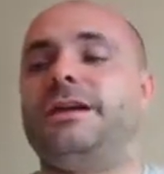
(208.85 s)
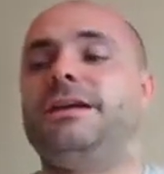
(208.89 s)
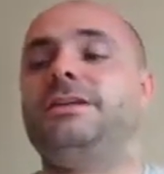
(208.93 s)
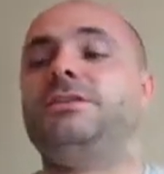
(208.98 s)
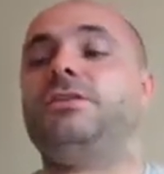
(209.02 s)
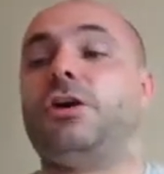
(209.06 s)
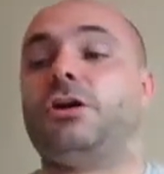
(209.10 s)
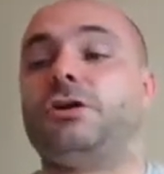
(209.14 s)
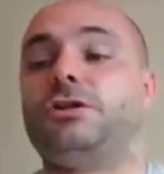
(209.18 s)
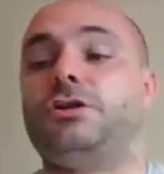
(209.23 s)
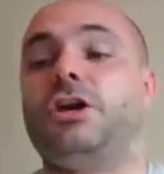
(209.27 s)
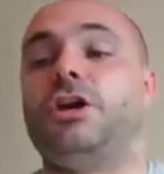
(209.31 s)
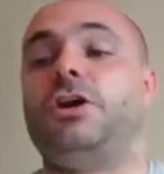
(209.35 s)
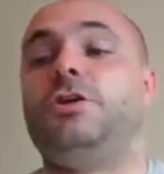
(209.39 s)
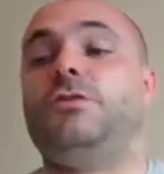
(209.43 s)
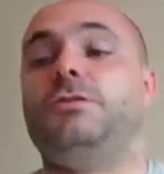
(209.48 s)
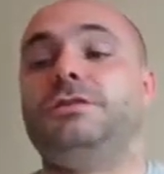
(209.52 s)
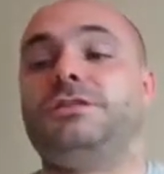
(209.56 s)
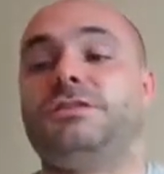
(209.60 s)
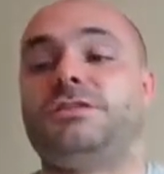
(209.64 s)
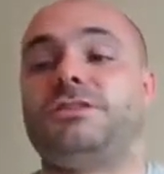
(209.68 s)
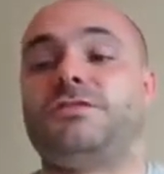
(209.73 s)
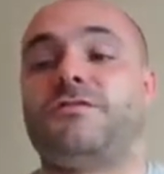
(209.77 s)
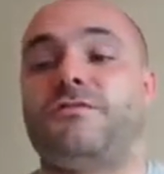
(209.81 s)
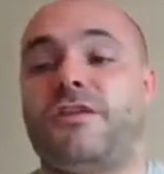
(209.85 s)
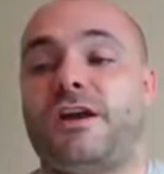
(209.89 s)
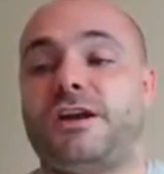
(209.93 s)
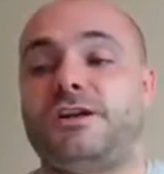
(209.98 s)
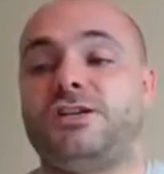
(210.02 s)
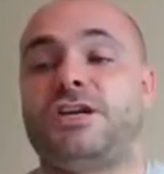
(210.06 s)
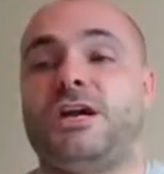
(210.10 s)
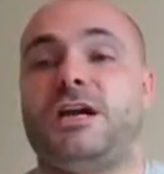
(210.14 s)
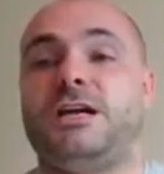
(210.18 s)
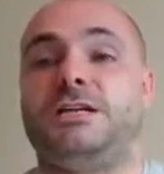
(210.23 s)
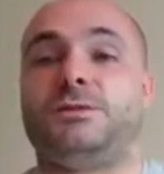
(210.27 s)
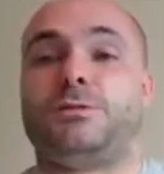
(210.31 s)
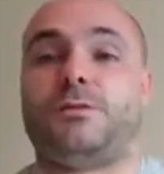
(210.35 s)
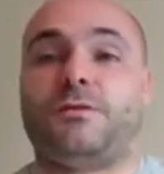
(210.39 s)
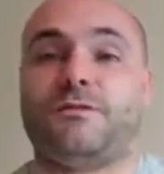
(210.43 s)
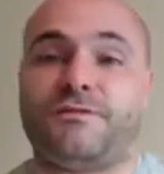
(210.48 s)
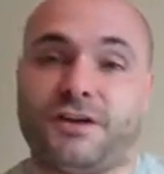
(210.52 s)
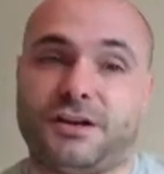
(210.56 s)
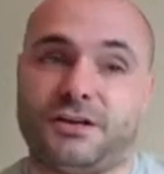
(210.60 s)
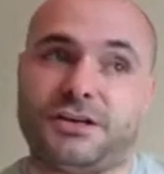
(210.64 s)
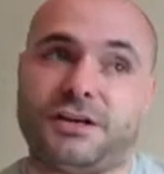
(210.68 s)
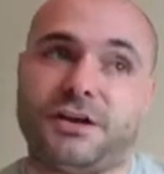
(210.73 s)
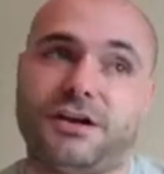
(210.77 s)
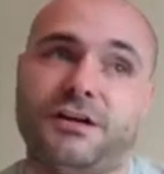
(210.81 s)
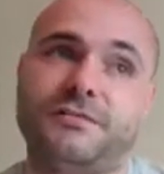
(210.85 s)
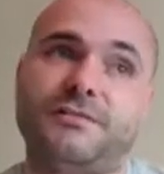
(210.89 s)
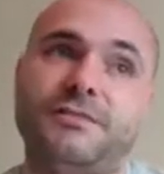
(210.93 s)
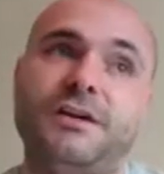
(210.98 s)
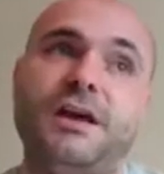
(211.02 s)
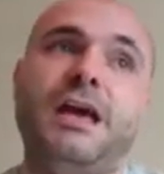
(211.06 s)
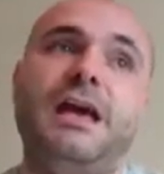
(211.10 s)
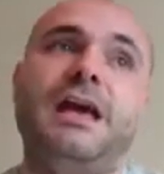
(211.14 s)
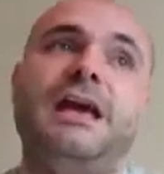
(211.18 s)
Doctor Who is a franchise we're fond of.